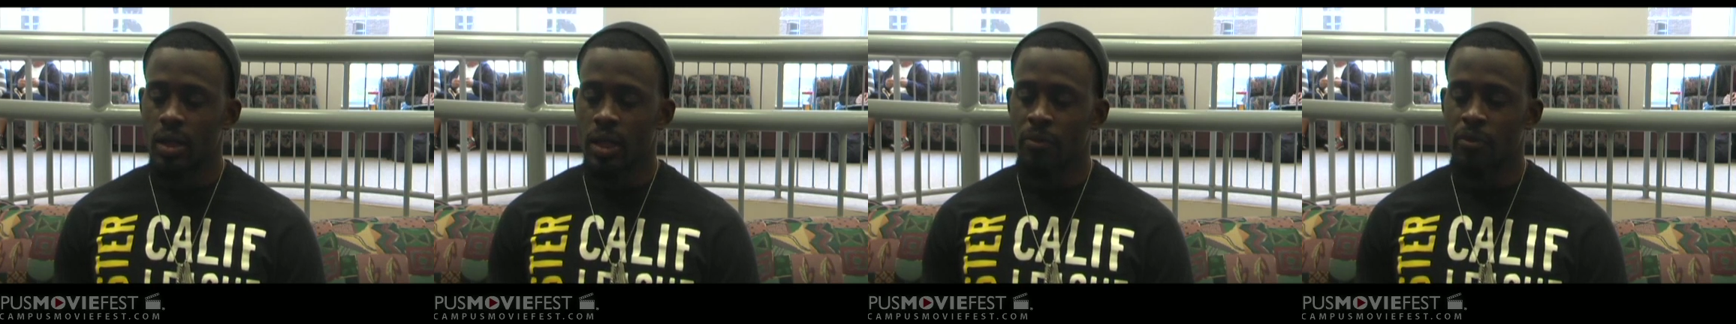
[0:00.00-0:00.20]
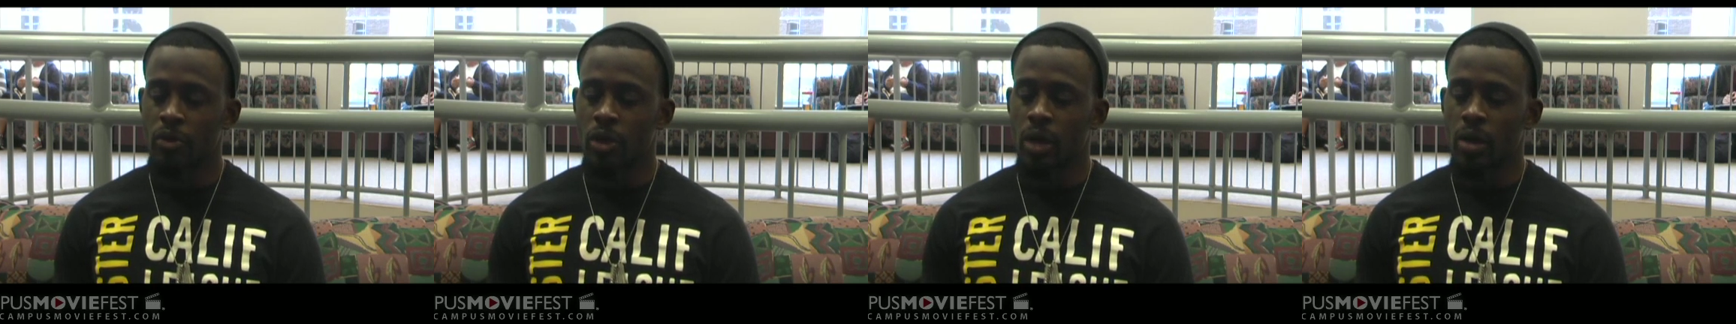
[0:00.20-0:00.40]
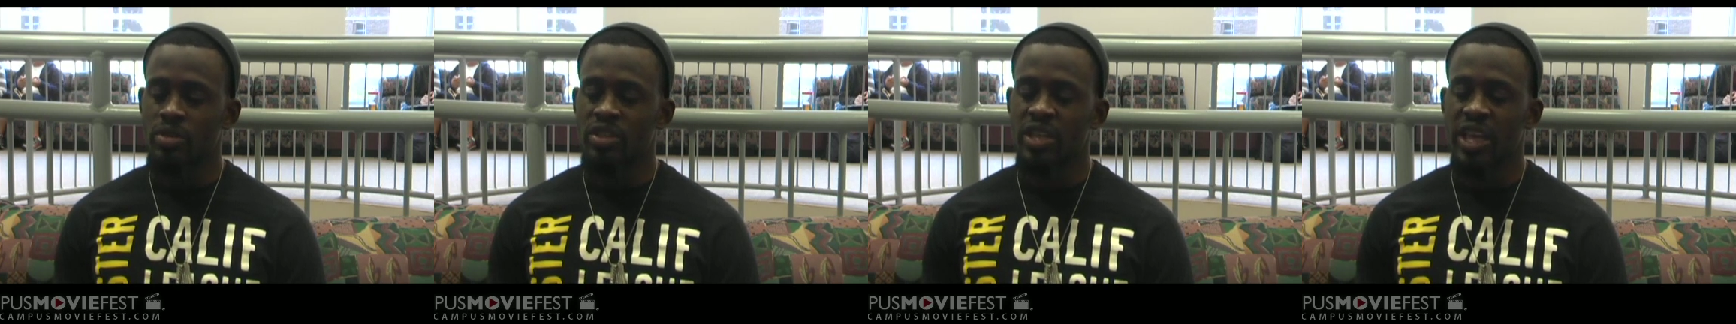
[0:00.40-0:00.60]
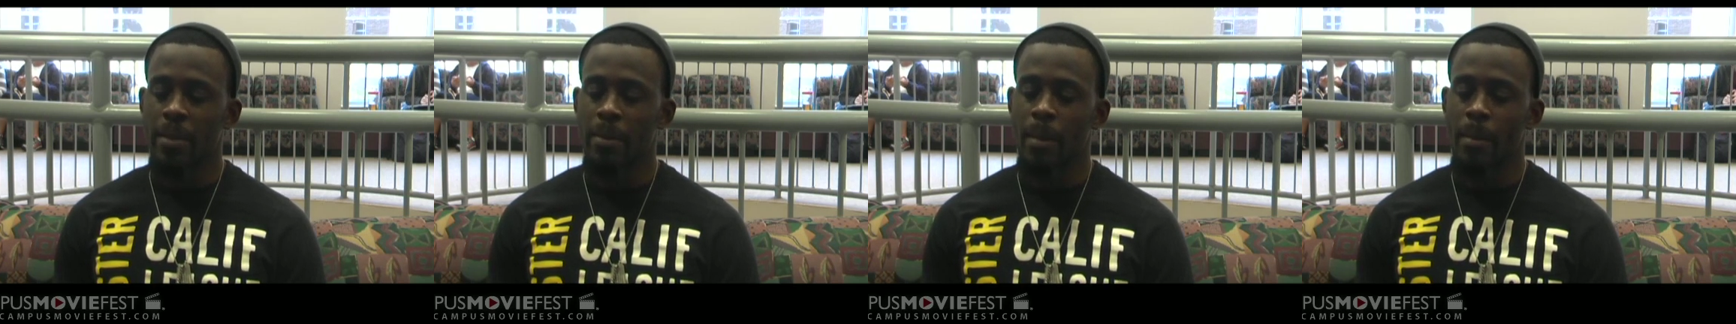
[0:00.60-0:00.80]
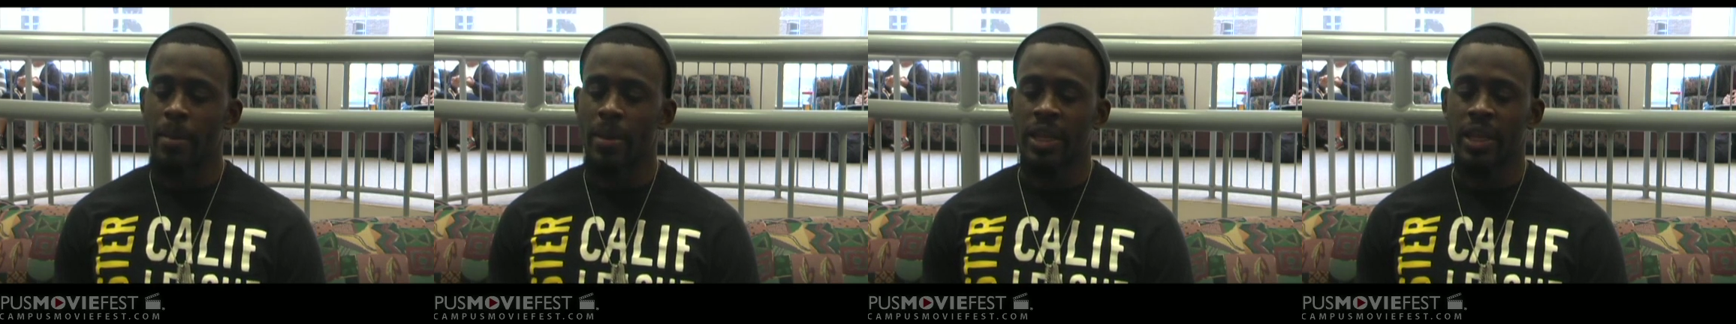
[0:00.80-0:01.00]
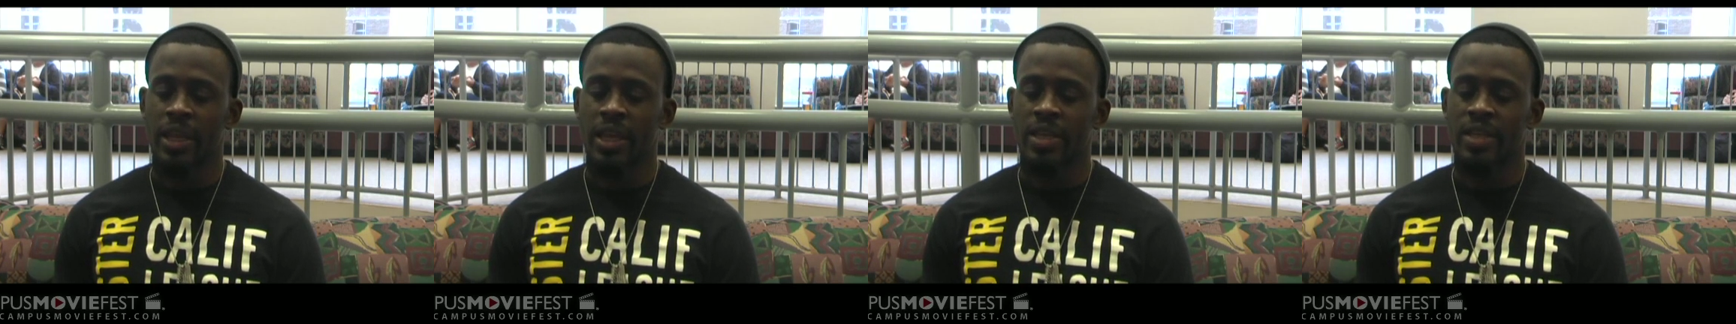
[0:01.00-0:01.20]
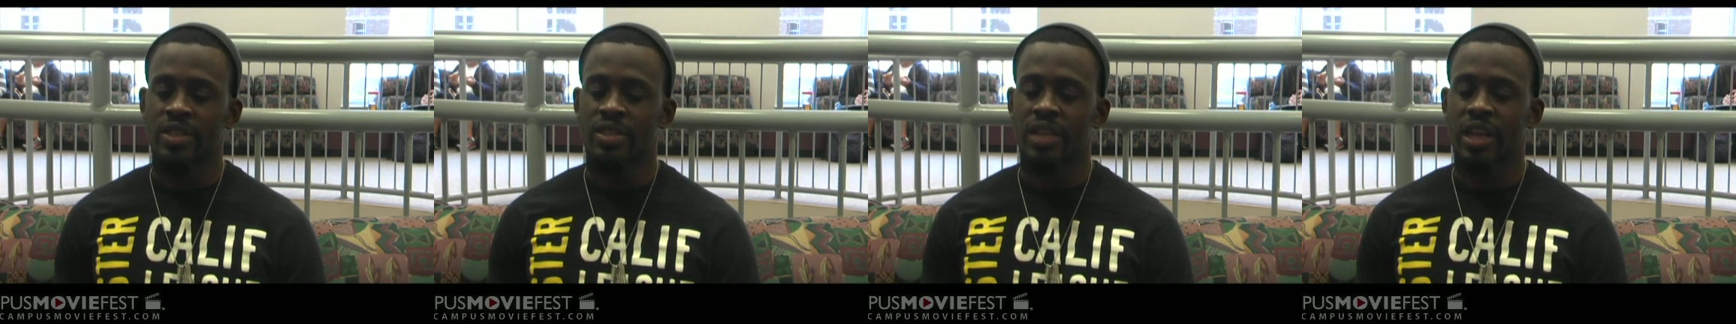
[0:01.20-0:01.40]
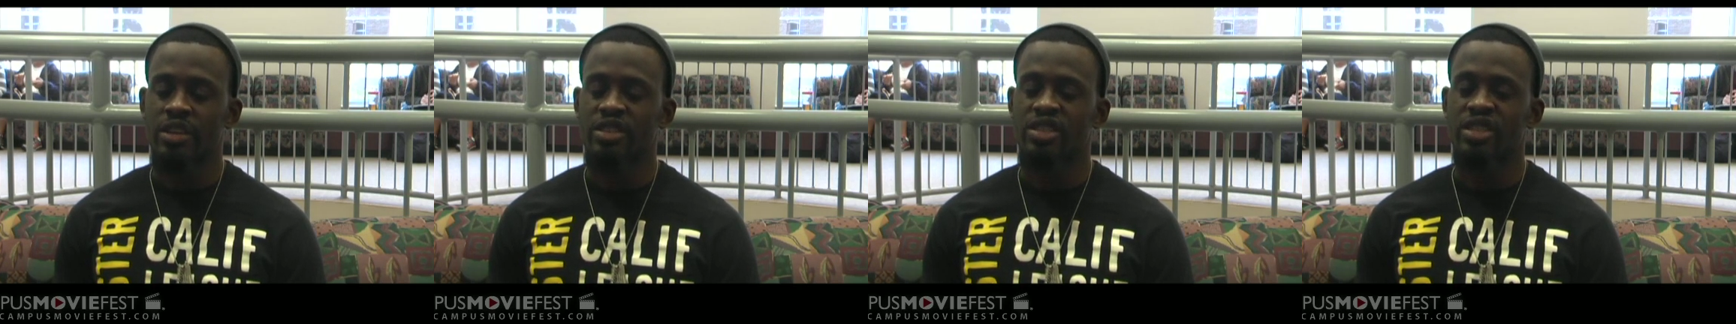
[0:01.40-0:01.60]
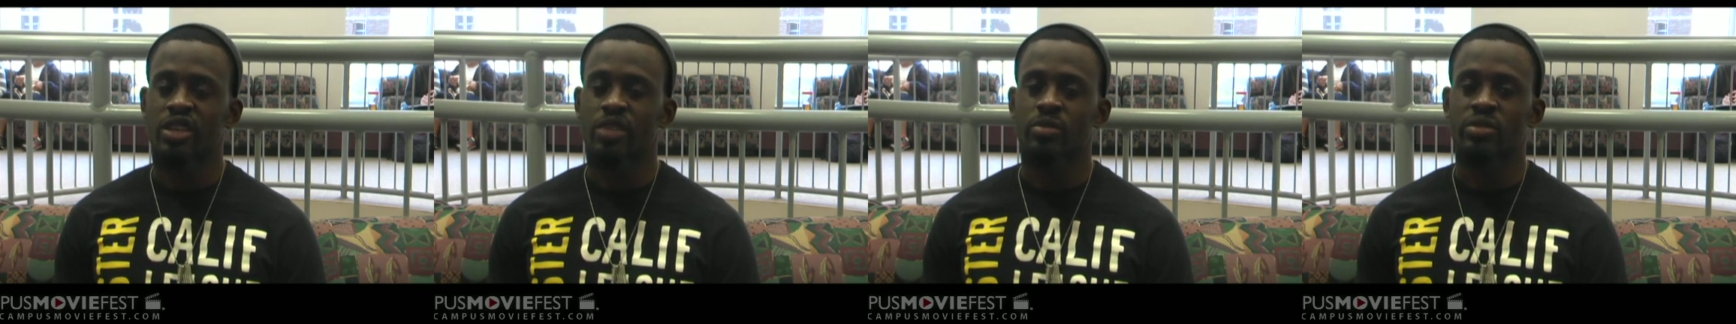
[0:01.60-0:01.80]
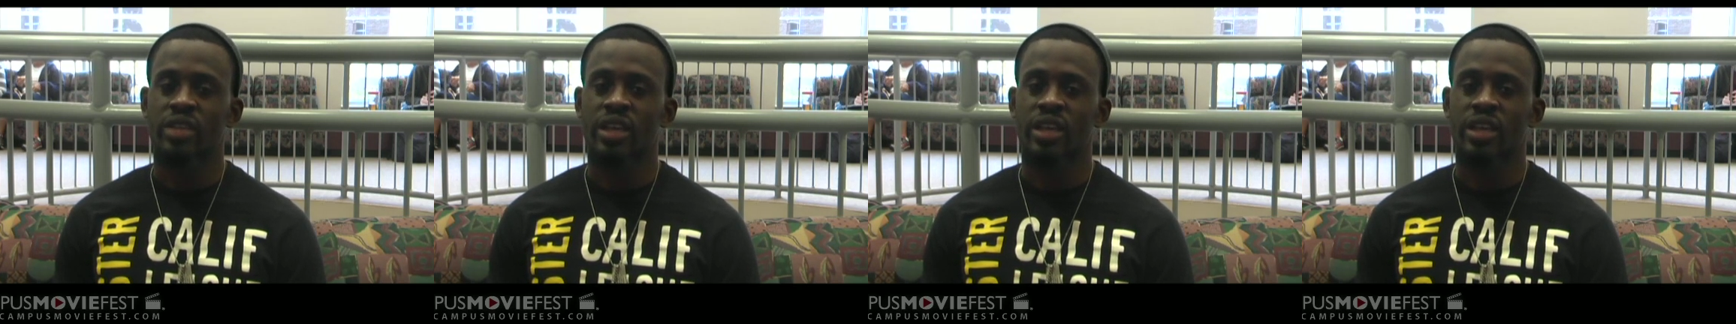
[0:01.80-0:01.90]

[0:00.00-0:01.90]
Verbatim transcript: Even though I was taking my medication, I still